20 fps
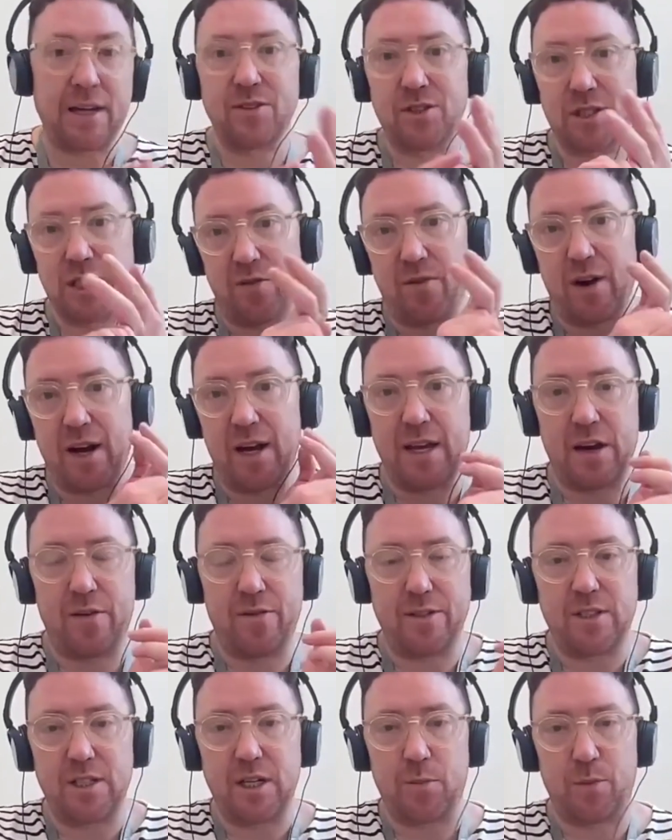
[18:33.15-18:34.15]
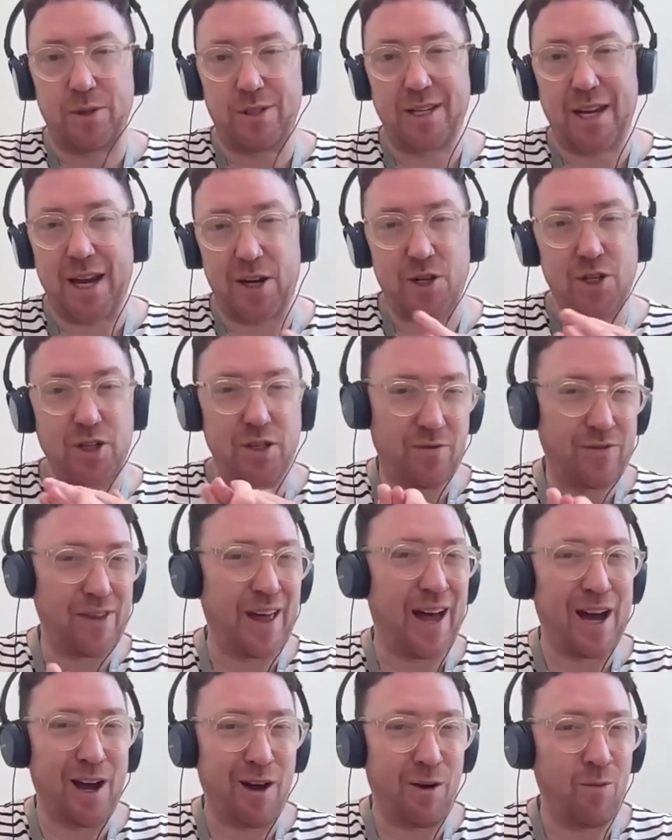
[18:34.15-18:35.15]
and to write their interpretation of
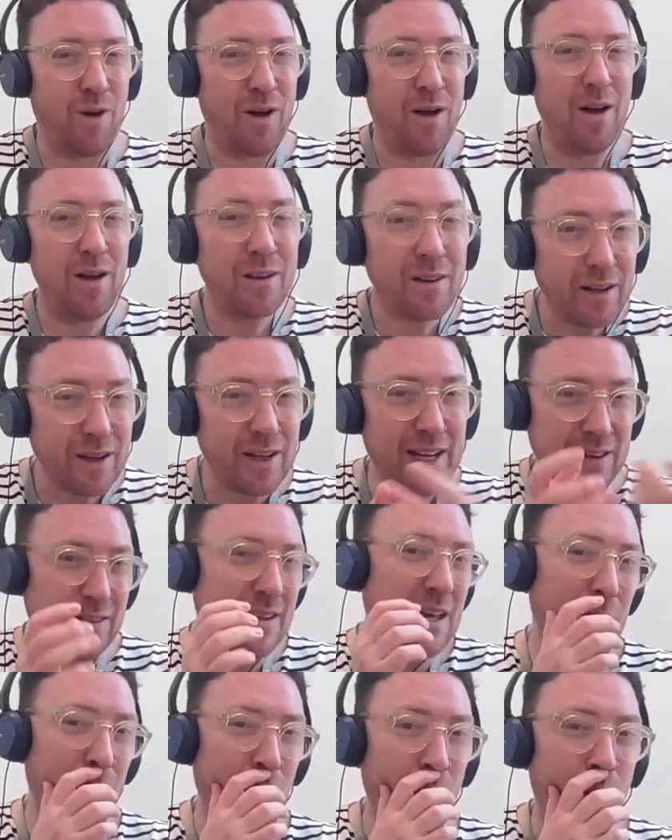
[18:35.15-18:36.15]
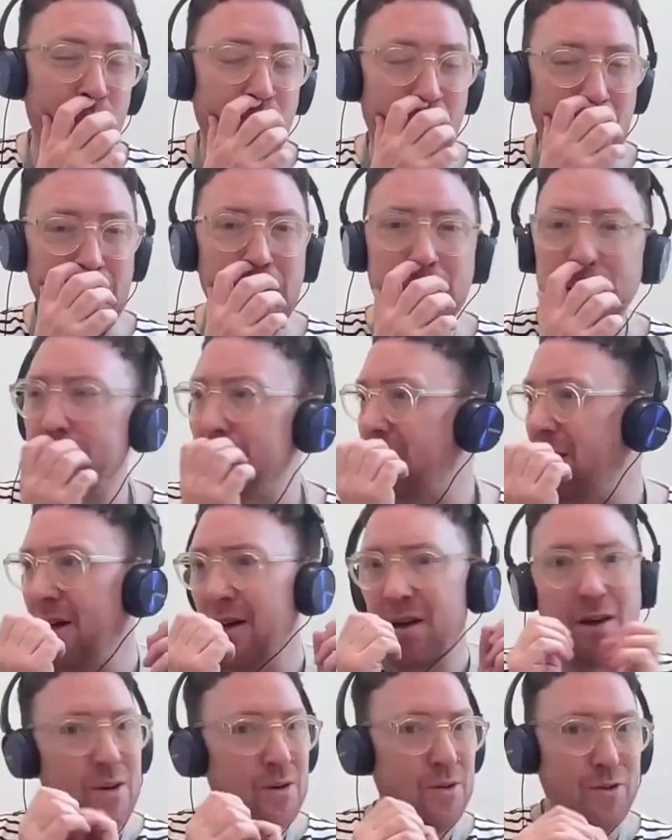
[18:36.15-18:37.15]
that artwork in their own words,
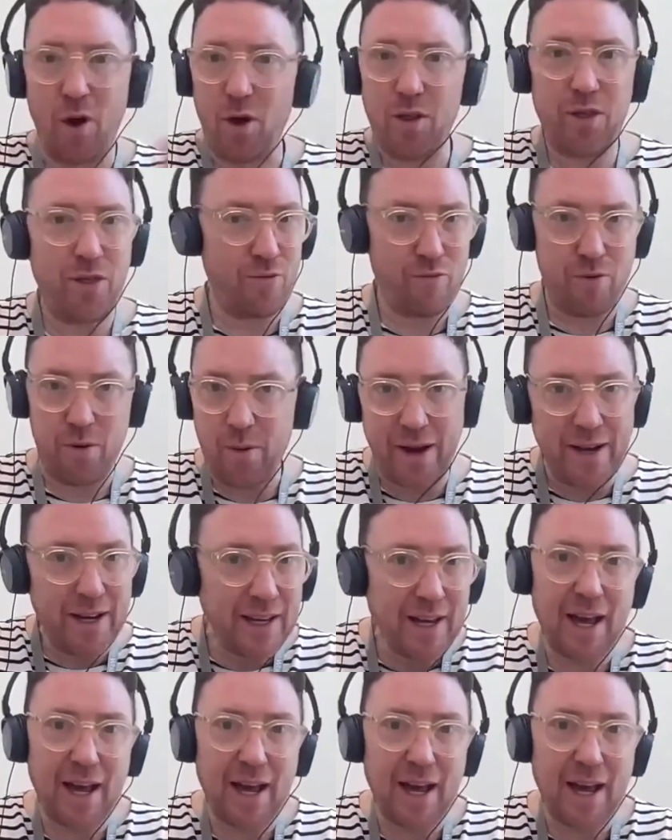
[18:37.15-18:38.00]
not through any